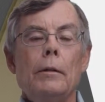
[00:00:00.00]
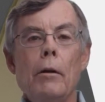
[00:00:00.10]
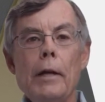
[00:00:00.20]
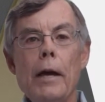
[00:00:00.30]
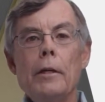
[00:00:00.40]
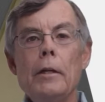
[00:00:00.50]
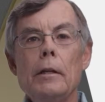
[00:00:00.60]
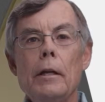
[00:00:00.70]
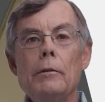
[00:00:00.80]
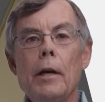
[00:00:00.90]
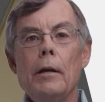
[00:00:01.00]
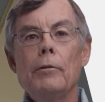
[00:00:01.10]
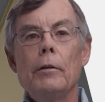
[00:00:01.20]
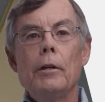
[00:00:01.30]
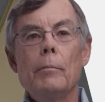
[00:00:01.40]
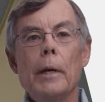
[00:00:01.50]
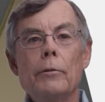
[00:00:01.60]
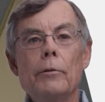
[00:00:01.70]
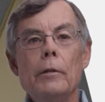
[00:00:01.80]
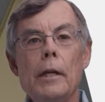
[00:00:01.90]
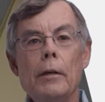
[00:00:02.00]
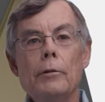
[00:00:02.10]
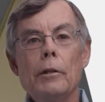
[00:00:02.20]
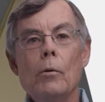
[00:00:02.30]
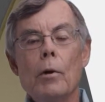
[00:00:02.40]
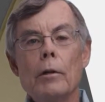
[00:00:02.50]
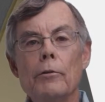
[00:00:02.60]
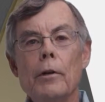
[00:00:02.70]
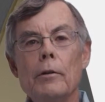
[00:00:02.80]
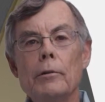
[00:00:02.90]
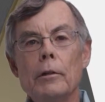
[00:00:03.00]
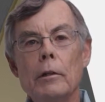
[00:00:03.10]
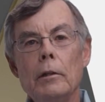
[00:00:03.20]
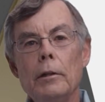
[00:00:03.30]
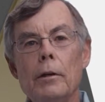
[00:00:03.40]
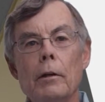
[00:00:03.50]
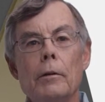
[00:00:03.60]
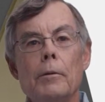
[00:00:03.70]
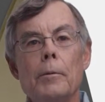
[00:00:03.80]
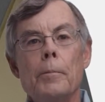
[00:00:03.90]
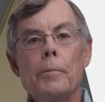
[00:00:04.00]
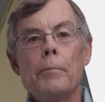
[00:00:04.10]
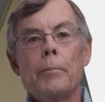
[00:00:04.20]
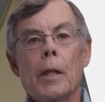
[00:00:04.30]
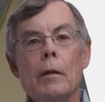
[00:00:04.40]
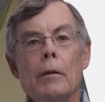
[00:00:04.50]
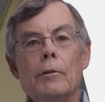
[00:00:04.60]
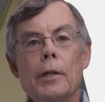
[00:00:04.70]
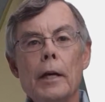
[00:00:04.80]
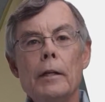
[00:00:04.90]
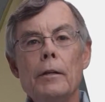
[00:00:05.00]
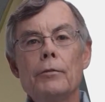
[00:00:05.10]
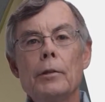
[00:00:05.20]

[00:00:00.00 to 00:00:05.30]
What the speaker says: Note how the indentation here makes the nesting organization clear. The second if